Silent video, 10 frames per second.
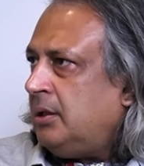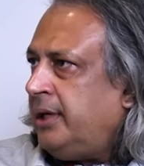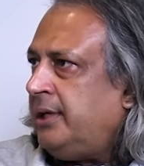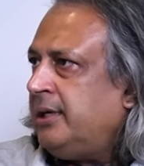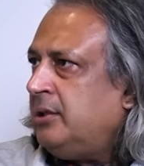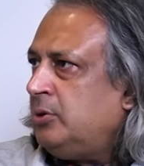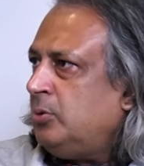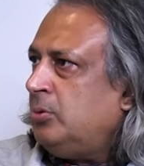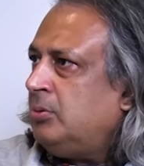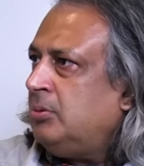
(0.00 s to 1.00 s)
India
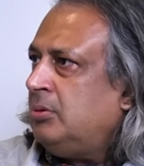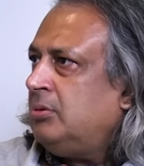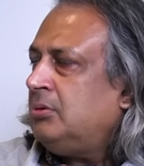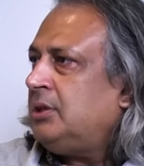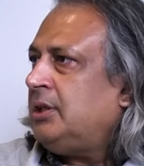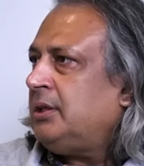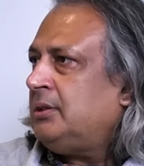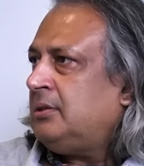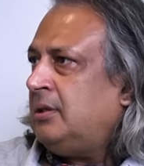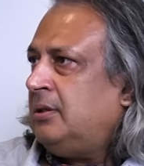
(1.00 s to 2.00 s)
to
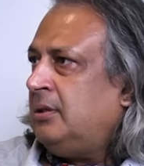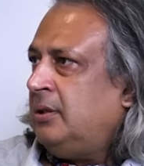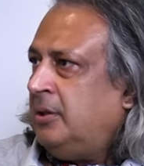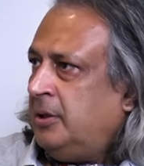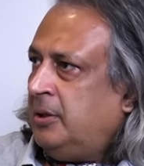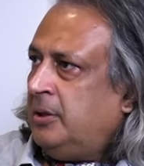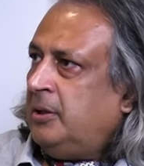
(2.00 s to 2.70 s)
Tajikistan. I see.